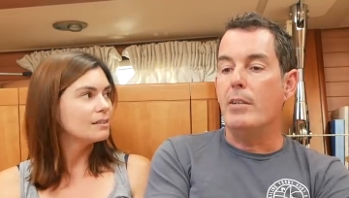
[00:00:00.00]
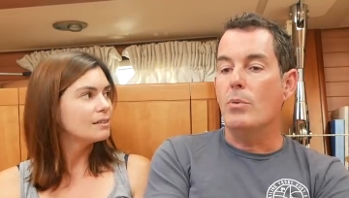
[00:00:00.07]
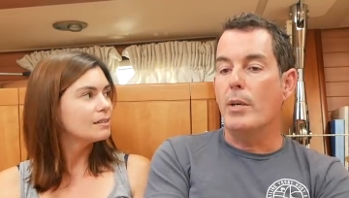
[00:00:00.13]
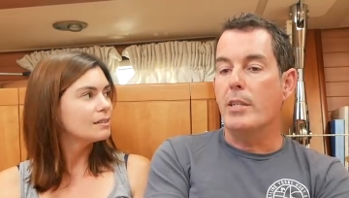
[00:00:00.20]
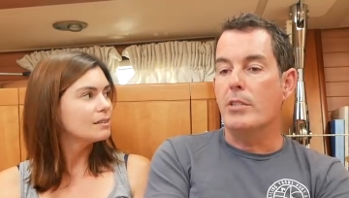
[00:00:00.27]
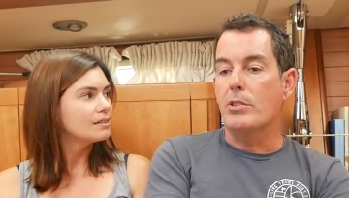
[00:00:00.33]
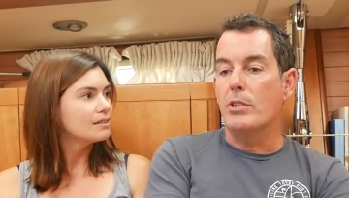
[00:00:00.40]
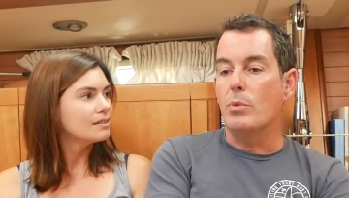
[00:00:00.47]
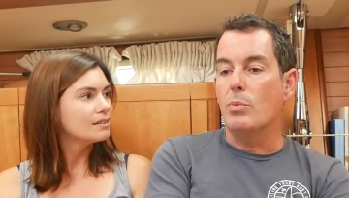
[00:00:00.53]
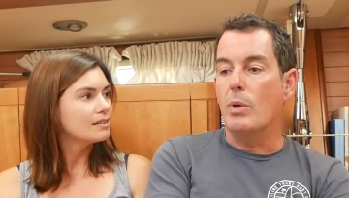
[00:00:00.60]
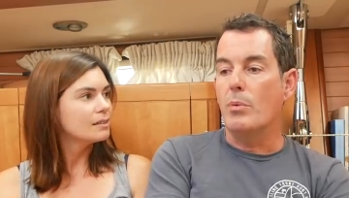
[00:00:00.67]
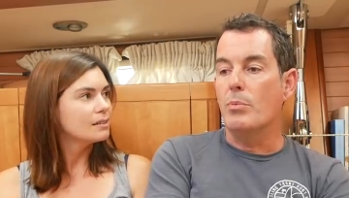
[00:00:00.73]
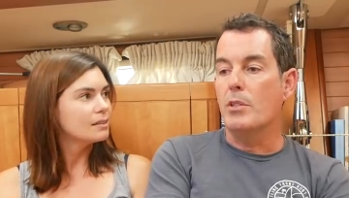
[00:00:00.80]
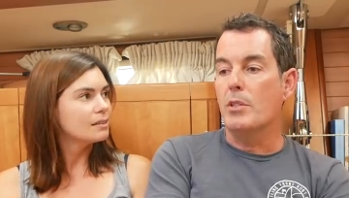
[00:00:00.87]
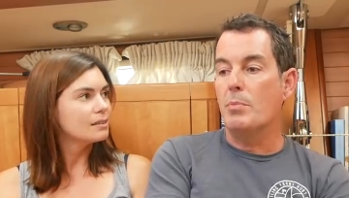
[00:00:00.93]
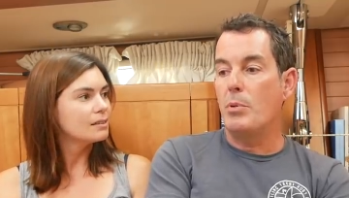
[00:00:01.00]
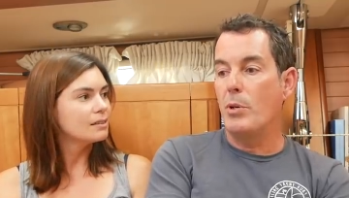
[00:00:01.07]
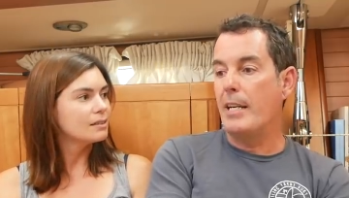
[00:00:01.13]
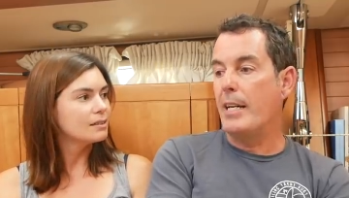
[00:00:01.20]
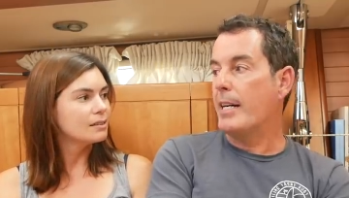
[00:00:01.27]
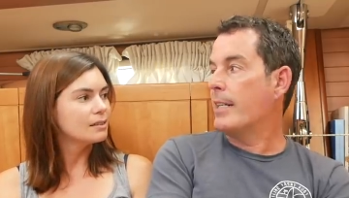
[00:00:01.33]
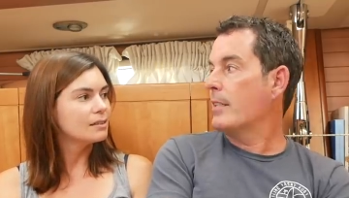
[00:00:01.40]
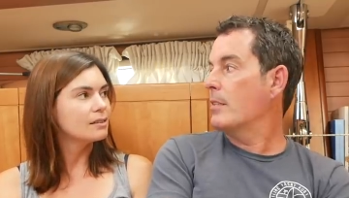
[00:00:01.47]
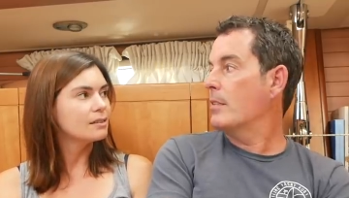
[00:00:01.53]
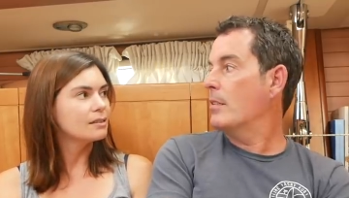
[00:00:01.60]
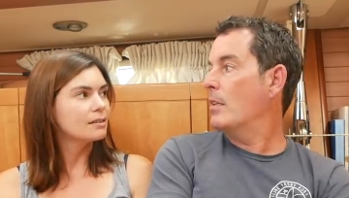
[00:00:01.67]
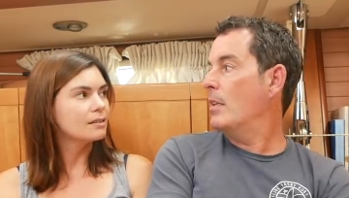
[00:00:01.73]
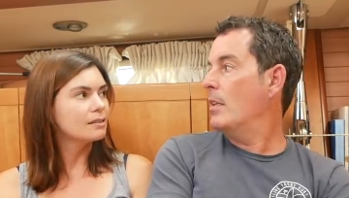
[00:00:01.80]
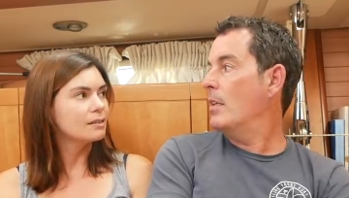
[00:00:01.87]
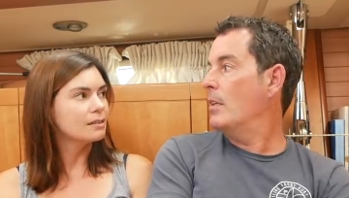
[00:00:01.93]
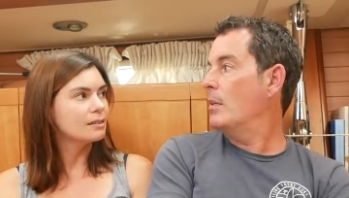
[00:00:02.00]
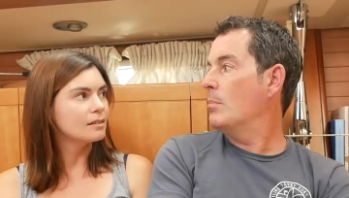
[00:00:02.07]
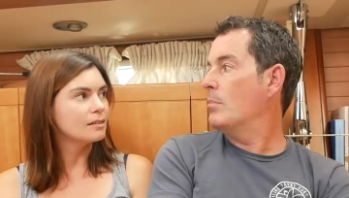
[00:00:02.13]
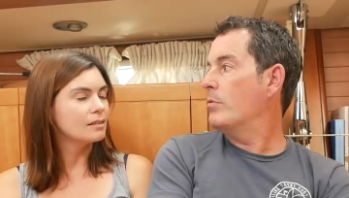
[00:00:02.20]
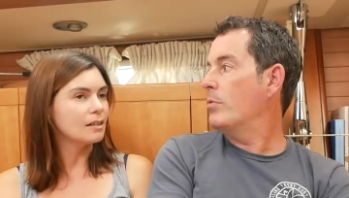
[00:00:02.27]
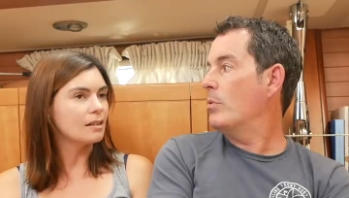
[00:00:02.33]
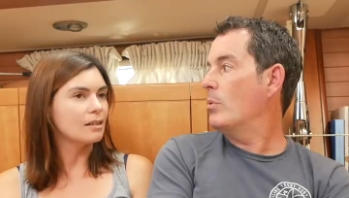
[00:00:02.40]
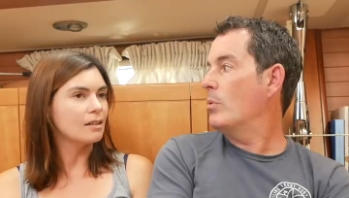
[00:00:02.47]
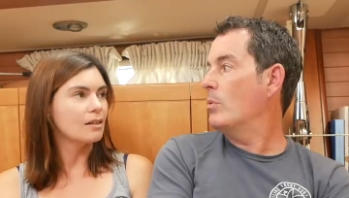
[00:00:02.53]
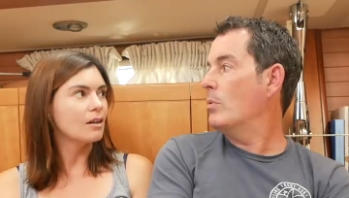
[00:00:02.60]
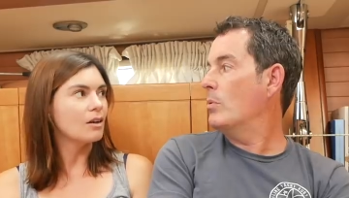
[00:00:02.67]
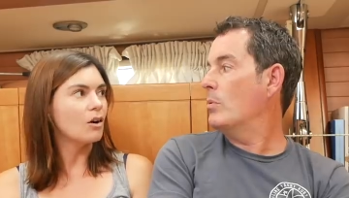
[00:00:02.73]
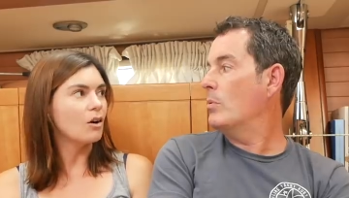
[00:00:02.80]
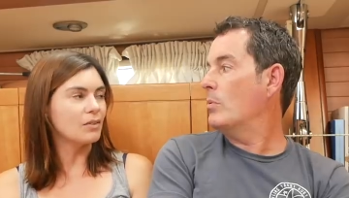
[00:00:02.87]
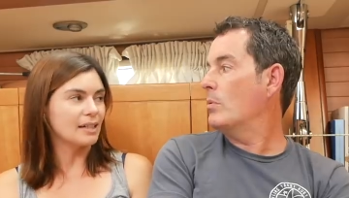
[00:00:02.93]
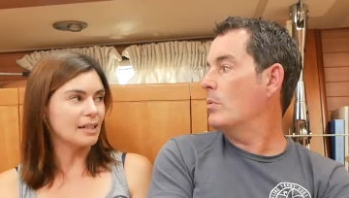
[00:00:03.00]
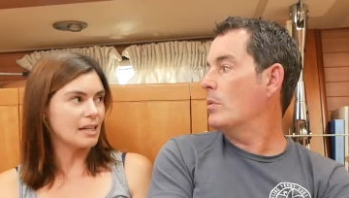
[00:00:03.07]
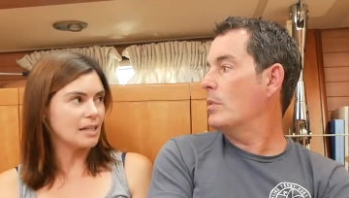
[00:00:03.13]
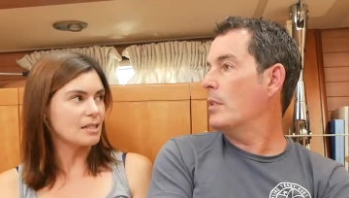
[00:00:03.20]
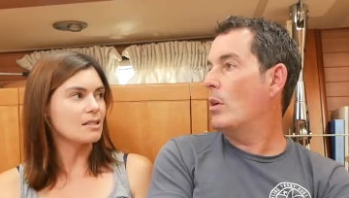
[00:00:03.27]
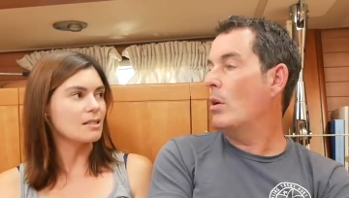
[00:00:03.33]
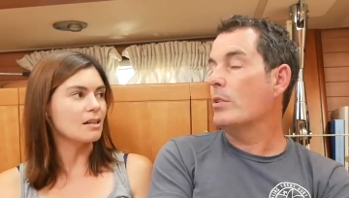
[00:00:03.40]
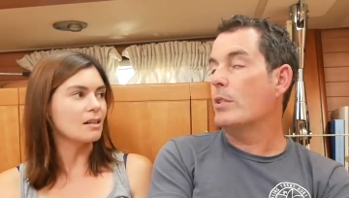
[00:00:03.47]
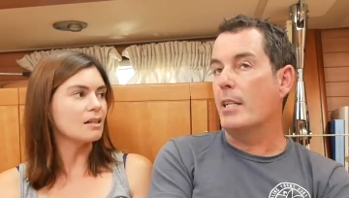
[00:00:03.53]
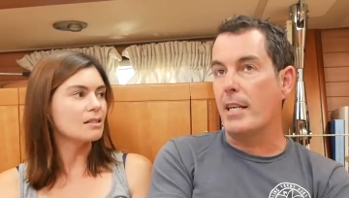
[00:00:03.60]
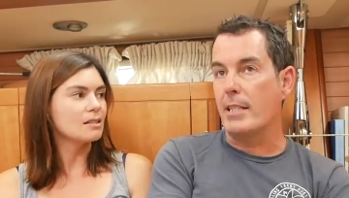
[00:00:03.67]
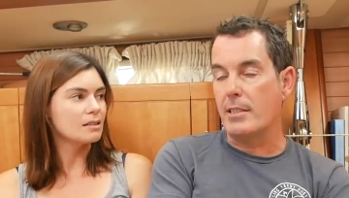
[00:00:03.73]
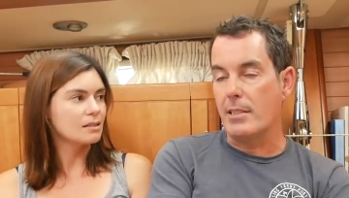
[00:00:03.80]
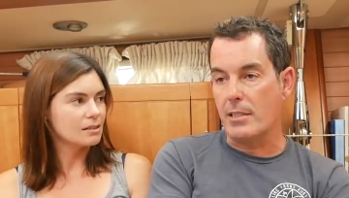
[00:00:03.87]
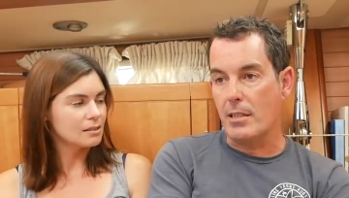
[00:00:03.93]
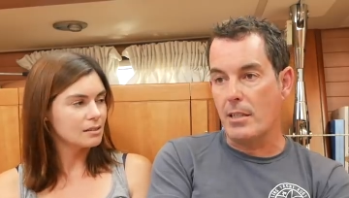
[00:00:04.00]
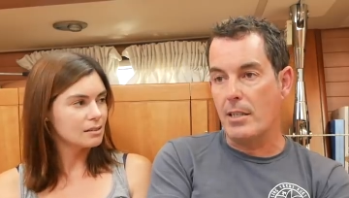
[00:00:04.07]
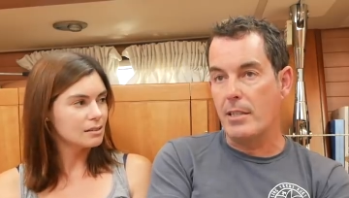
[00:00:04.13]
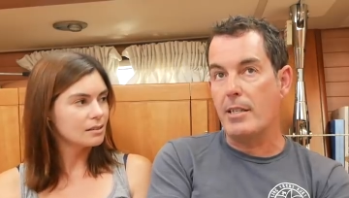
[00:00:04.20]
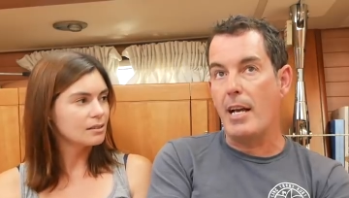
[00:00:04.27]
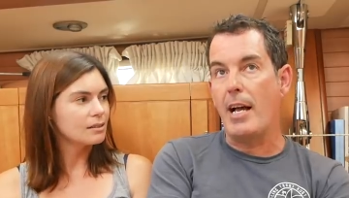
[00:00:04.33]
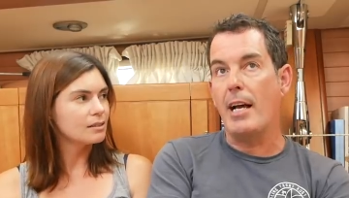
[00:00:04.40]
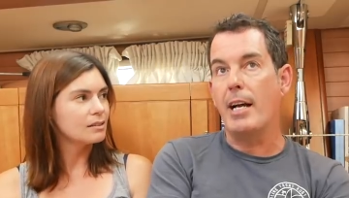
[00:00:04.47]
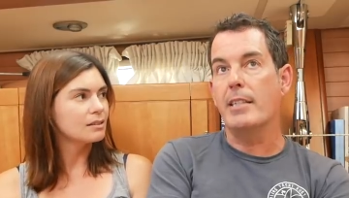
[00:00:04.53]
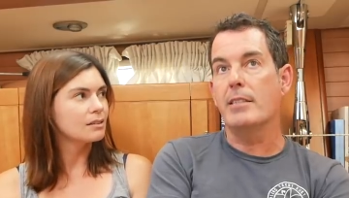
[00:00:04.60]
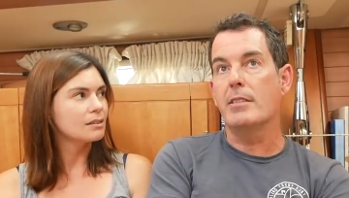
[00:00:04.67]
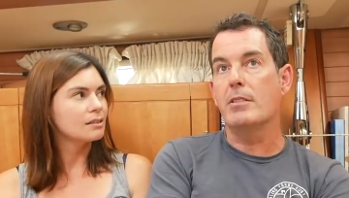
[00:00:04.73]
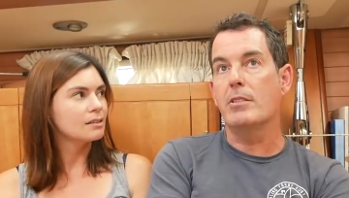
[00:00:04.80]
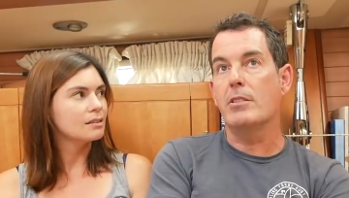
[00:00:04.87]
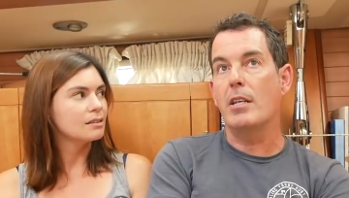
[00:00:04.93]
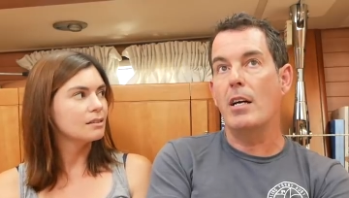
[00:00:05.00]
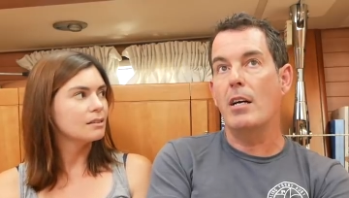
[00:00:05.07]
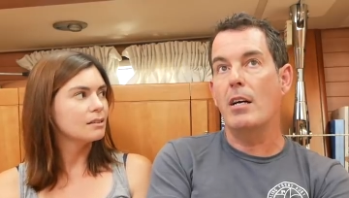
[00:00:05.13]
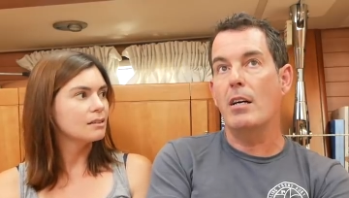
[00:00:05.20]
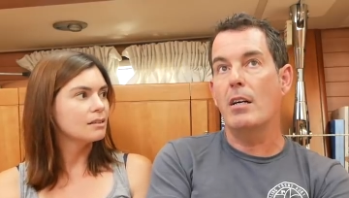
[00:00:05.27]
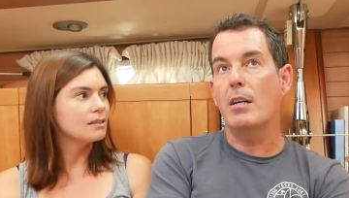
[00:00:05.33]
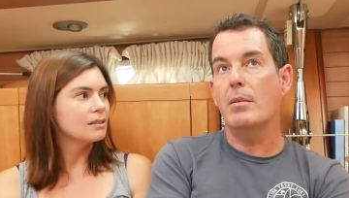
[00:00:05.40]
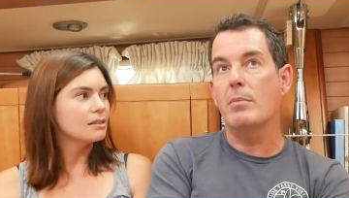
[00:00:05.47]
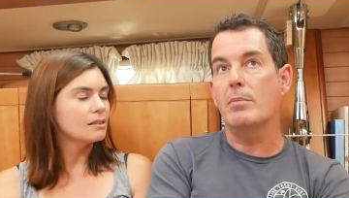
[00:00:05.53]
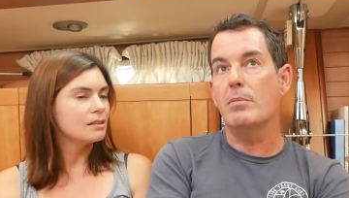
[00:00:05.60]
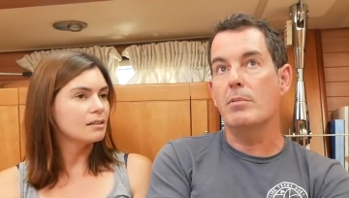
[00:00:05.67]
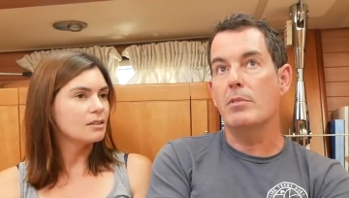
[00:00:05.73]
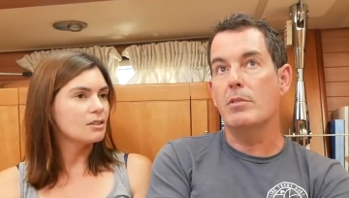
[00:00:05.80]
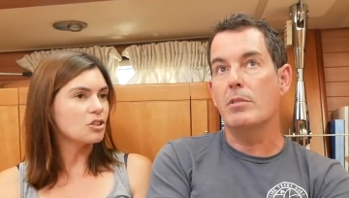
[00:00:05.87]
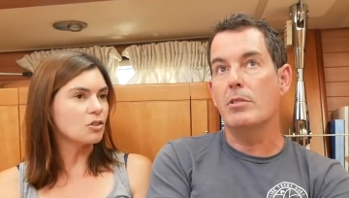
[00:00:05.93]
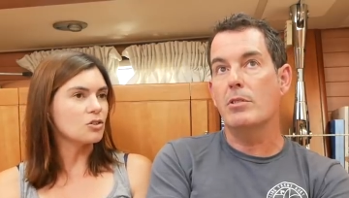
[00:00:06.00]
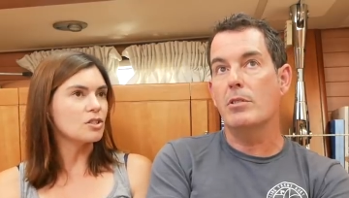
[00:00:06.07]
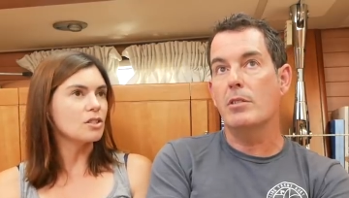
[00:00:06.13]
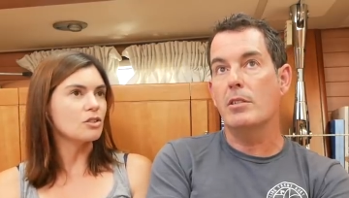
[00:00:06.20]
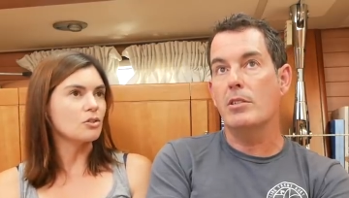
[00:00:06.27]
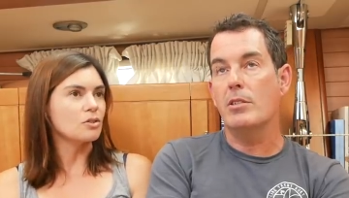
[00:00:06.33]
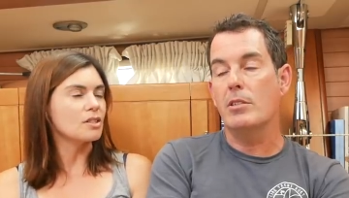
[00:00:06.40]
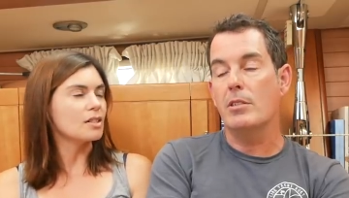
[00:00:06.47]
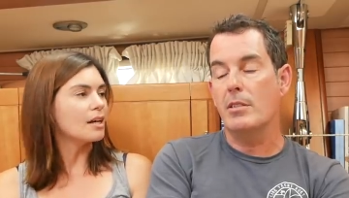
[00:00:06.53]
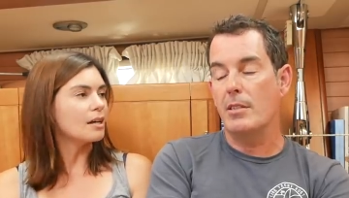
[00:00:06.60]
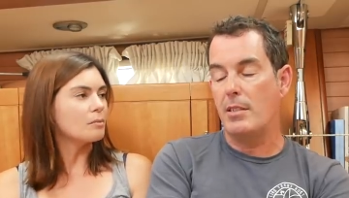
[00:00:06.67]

Speaker 1: went to, one was Priac um, for on the Atlantic side, on the Atlantic side, and um,
Speaker 2: Chantier